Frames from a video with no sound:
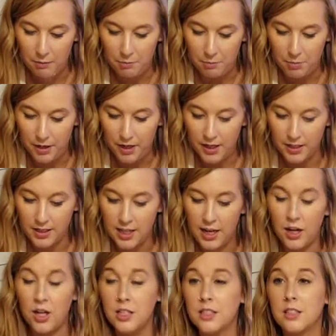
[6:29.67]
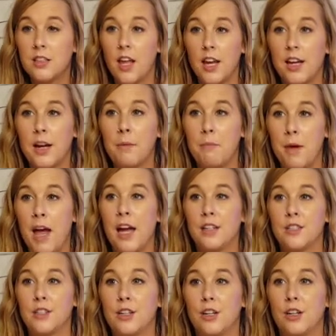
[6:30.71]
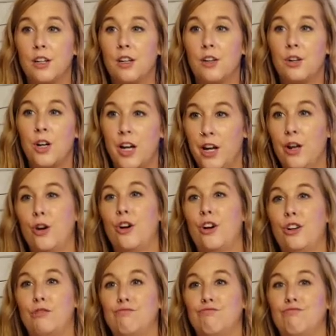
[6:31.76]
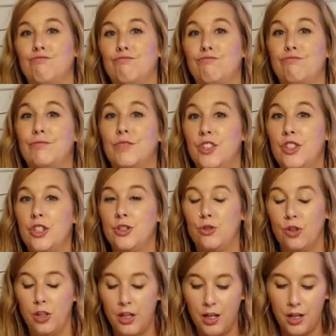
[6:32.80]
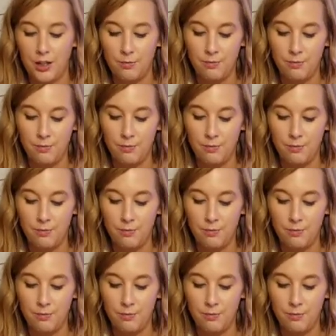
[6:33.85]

But Tara's like a master Cricketer. She's really good.